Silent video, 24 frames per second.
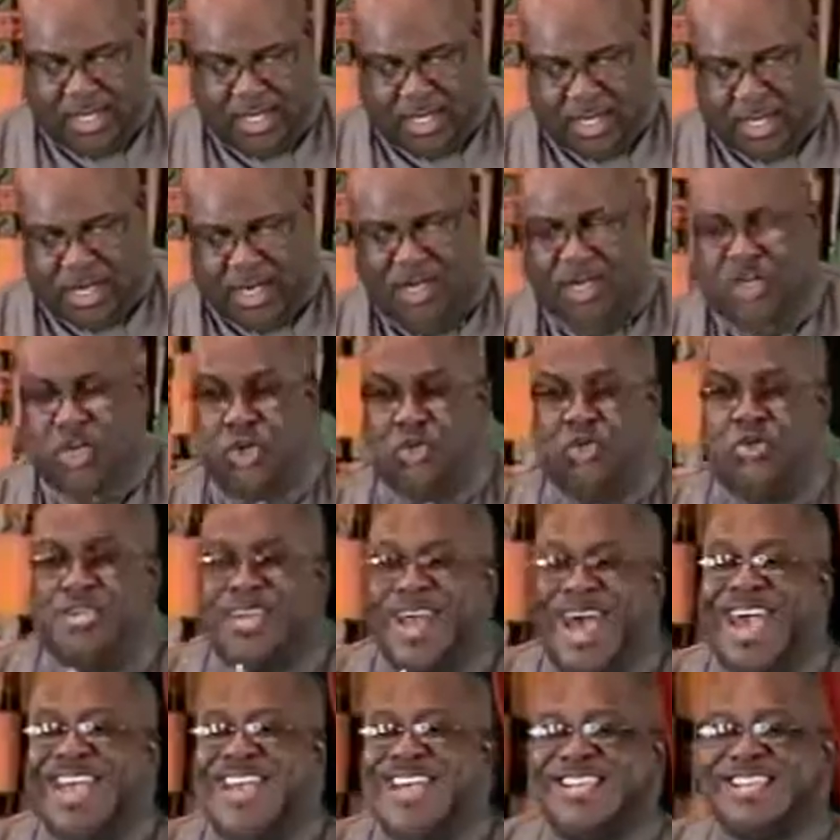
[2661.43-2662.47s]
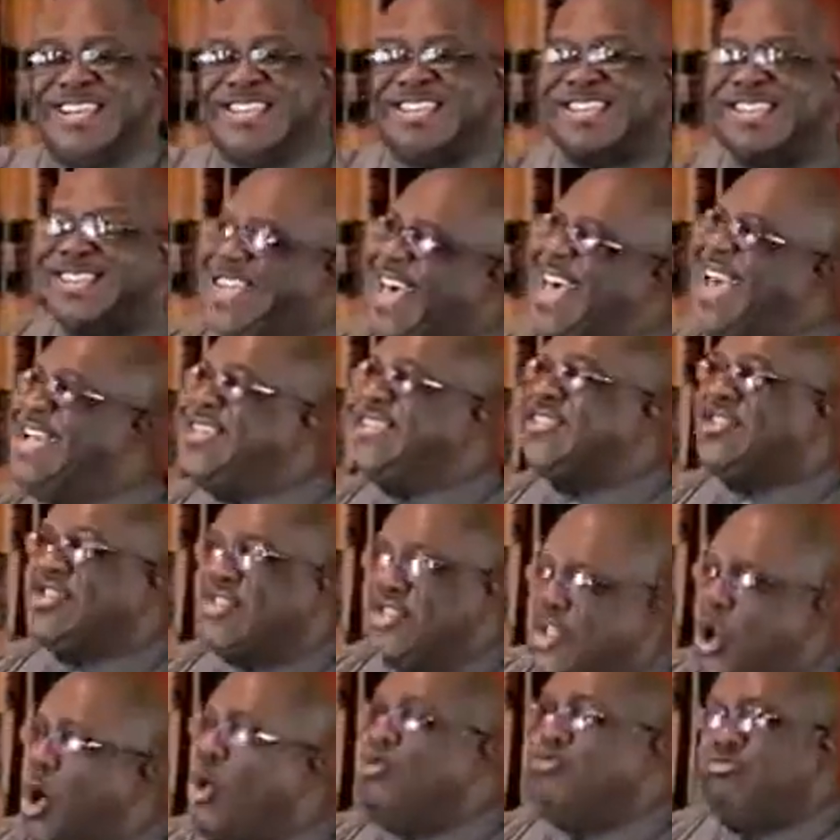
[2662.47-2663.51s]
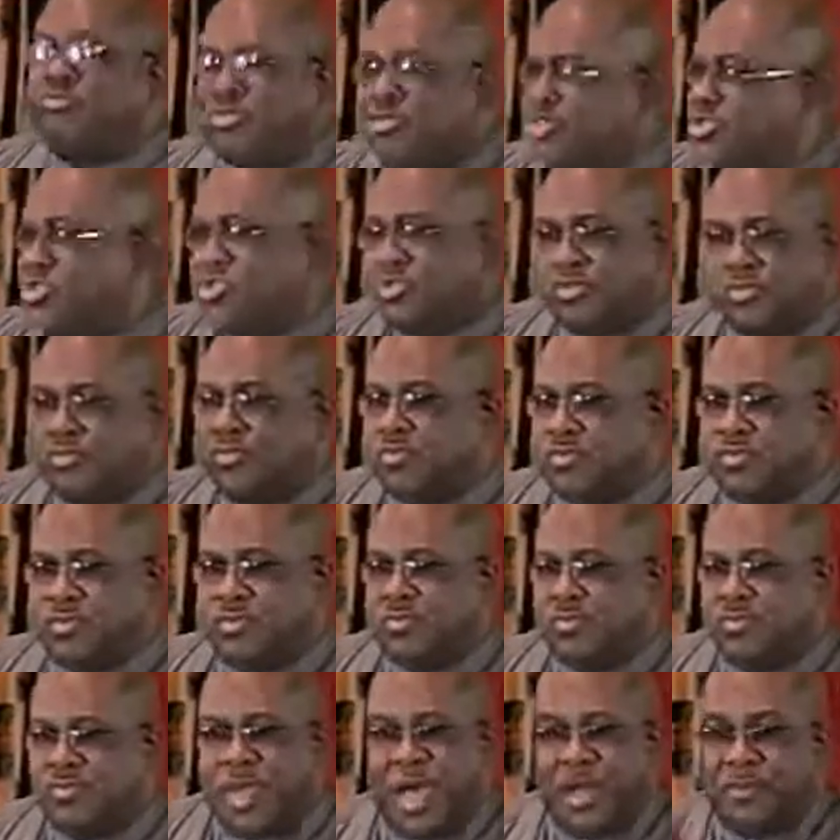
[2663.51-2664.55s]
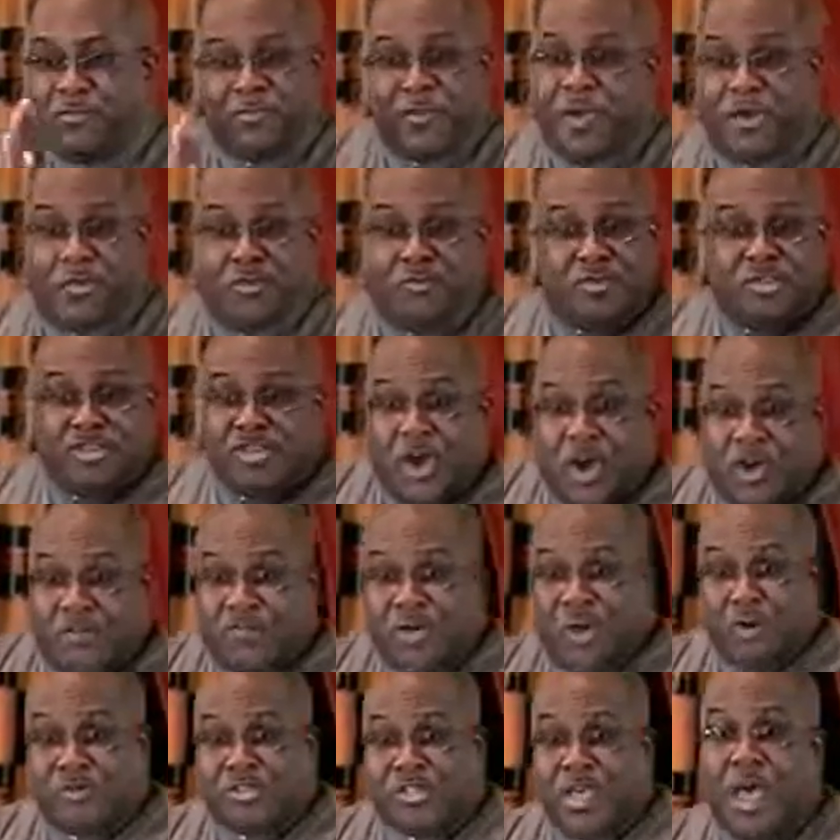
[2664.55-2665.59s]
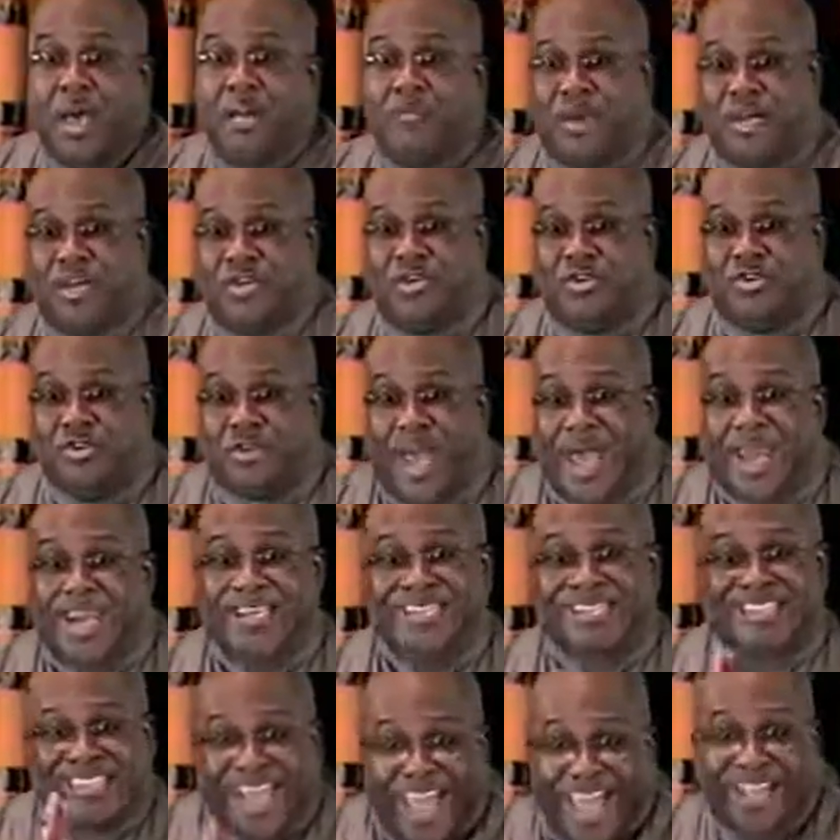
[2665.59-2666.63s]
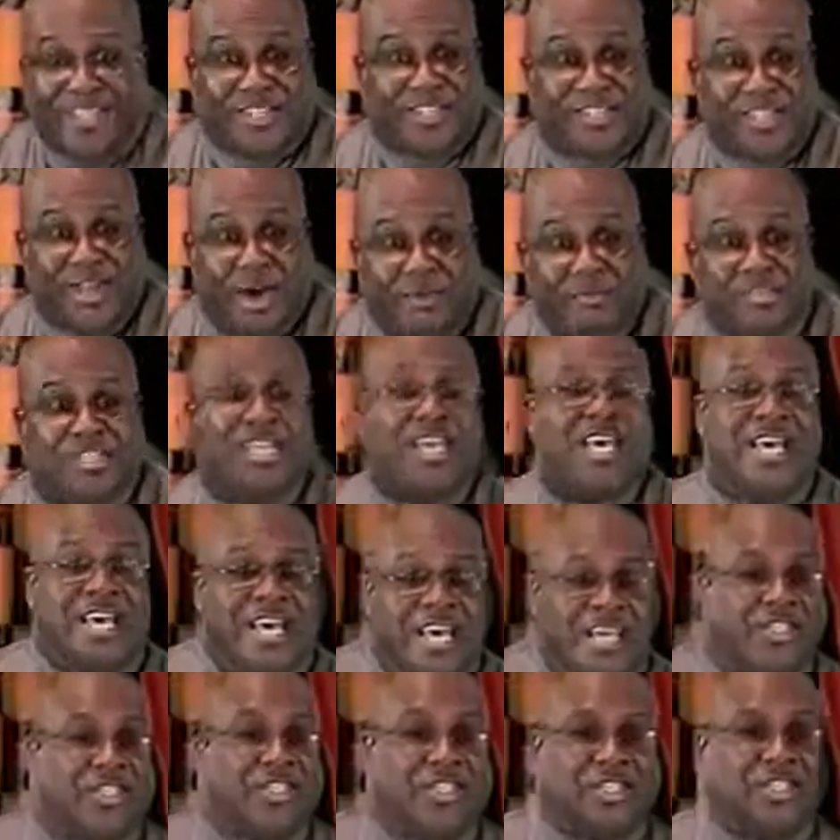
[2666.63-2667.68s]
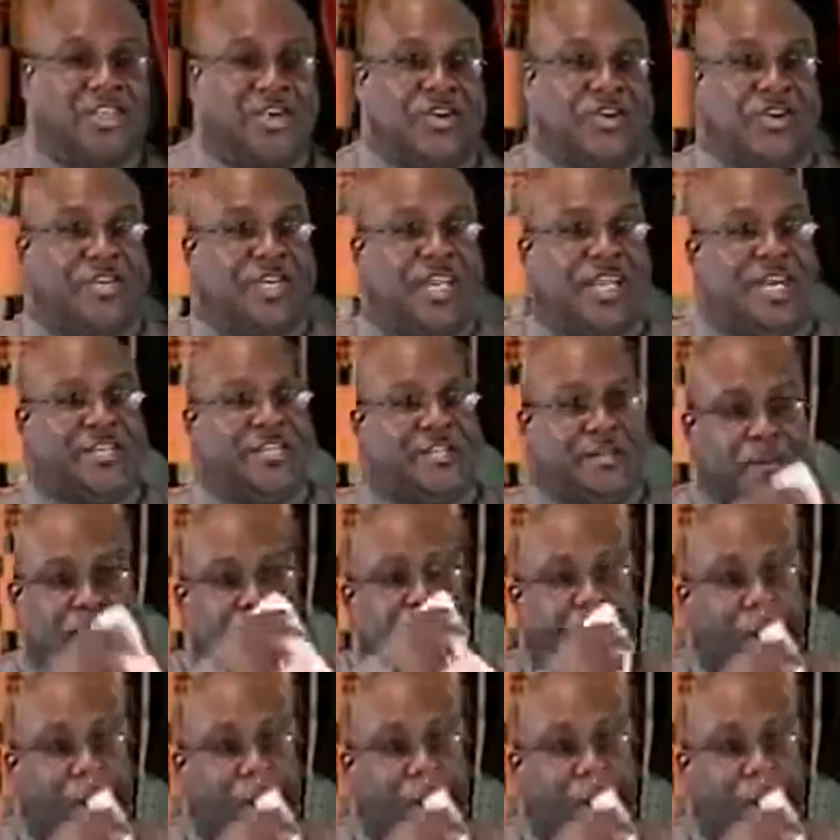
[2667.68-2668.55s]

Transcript: in United States notes, not Federal Reserve notes, but in United States notes into circulation.